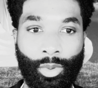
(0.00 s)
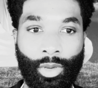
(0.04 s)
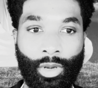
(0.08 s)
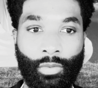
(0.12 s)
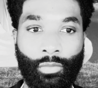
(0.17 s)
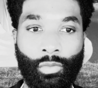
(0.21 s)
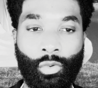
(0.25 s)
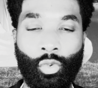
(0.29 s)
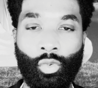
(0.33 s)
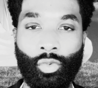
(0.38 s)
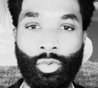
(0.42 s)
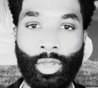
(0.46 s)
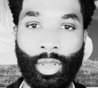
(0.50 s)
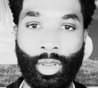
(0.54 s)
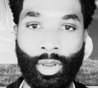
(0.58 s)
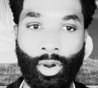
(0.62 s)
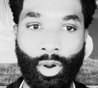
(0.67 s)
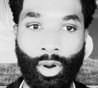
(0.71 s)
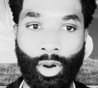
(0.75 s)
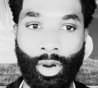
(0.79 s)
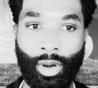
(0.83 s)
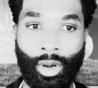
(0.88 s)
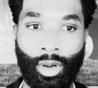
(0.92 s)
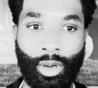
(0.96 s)
bit of who they
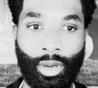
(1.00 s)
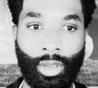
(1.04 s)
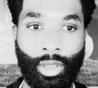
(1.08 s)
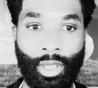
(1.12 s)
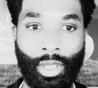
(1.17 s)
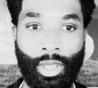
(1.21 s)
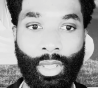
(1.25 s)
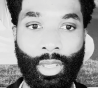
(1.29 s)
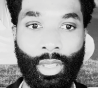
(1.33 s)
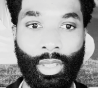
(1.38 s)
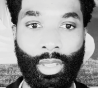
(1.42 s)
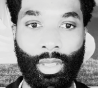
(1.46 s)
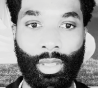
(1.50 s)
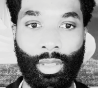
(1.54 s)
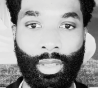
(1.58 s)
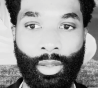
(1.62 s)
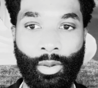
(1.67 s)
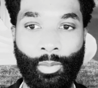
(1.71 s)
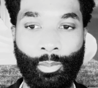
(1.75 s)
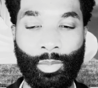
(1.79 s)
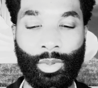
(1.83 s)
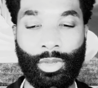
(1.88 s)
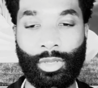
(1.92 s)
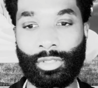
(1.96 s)
are,
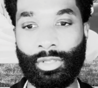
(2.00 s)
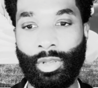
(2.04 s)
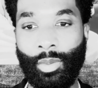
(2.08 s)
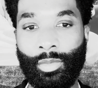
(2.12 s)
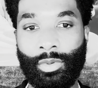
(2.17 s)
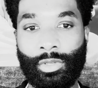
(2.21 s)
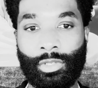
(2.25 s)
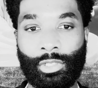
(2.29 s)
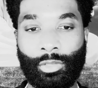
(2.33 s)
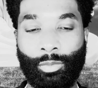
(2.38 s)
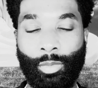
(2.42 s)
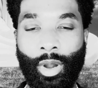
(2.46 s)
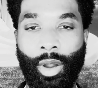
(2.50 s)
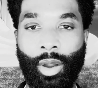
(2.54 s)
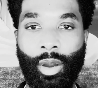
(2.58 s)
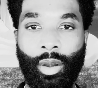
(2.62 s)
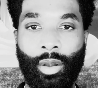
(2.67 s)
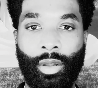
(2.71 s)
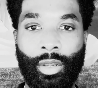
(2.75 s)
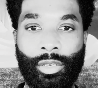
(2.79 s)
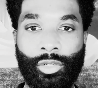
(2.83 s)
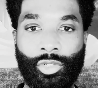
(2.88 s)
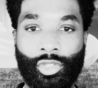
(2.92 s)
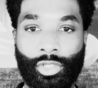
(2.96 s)
because I'm
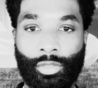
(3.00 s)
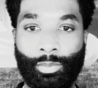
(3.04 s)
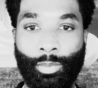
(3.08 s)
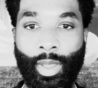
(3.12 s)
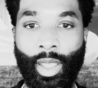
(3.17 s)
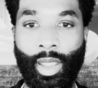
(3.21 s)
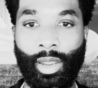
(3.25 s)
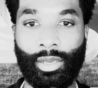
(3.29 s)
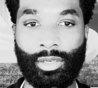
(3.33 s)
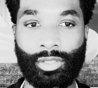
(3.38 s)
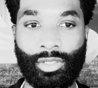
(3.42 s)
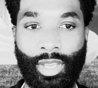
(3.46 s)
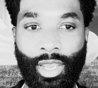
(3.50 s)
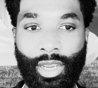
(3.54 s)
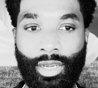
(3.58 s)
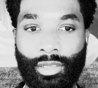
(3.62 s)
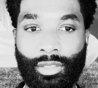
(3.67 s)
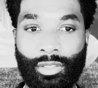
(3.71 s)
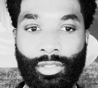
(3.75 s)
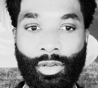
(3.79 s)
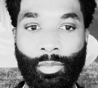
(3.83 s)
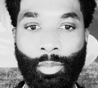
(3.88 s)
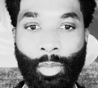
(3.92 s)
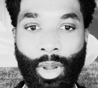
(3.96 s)
inspired, and just package that
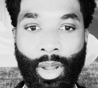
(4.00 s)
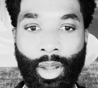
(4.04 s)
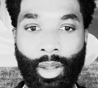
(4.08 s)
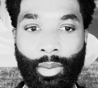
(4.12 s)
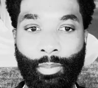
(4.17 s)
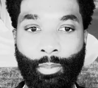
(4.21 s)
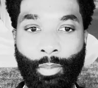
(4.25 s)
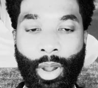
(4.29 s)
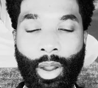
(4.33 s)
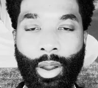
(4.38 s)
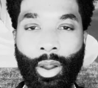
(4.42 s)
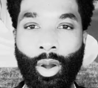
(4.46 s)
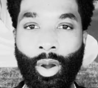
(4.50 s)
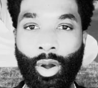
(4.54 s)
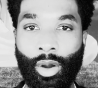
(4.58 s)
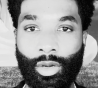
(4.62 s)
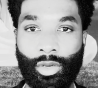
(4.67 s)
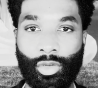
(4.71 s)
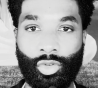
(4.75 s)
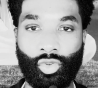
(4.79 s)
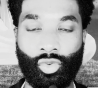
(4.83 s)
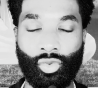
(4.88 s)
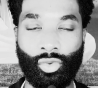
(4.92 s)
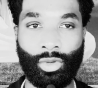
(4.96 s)
into my
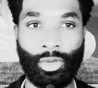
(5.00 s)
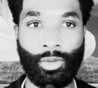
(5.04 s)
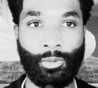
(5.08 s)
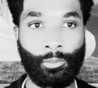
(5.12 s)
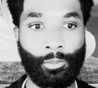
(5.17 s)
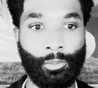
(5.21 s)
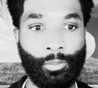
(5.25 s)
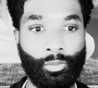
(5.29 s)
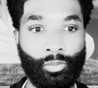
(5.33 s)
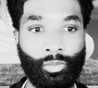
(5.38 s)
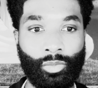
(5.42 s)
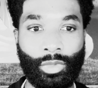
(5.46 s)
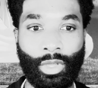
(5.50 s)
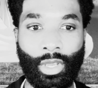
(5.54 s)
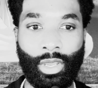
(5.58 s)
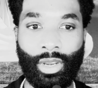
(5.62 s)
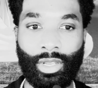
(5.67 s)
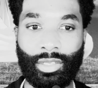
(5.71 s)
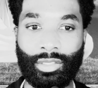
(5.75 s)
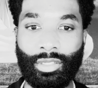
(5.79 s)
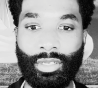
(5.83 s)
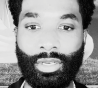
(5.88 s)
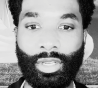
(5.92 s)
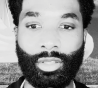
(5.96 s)
artistry. And
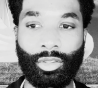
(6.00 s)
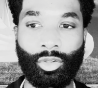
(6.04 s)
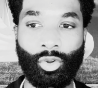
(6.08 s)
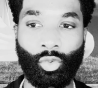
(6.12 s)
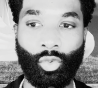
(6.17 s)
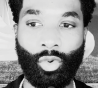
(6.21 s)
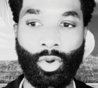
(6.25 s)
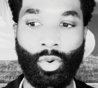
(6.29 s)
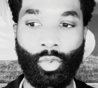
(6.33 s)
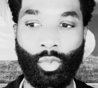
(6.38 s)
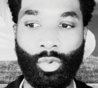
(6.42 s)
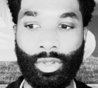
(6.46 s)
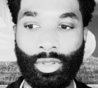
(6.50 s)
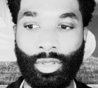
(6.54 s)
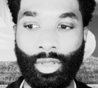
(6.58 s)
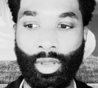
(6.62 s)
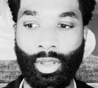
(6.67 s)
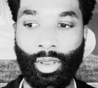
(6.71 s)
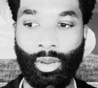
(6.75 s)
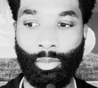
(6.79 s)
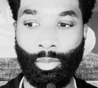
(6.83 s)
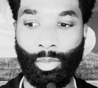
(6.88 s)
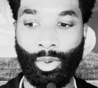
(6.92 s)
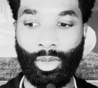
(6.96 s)
I see nothing wrong with
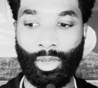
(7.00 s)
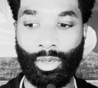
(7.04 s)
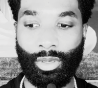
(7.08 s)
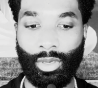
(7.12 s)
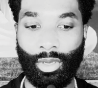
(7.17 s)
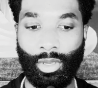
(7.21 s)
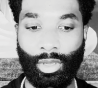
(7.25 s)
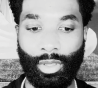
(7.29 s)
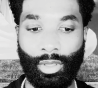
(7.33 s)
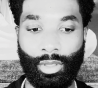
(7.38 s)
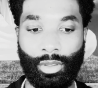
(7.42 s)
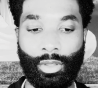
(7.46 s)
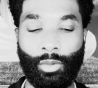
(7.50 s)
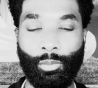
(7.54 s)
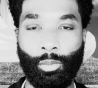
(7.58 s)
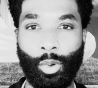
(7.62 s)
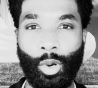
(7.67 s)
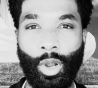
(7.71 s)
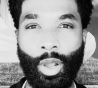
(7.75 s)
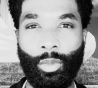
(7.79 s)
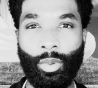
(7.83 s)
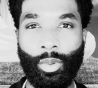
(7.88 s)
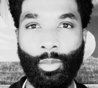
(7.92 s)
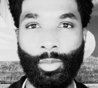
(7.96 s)
that. But the
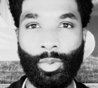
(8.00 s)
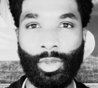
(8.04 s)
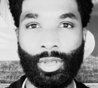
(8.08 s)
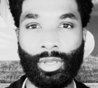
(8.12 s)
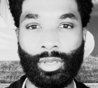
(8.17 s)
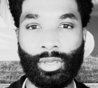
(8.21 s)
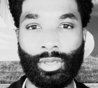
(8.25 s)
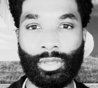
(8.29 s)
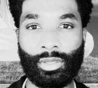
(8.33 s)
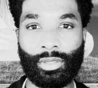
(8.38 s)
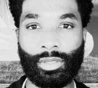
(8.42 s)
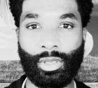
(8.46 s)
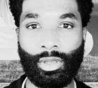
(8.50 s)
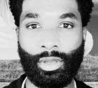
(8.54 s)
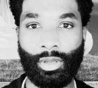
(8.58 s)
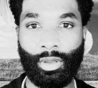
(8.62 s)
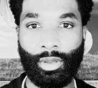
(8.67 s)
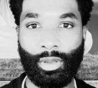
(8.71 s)
problem is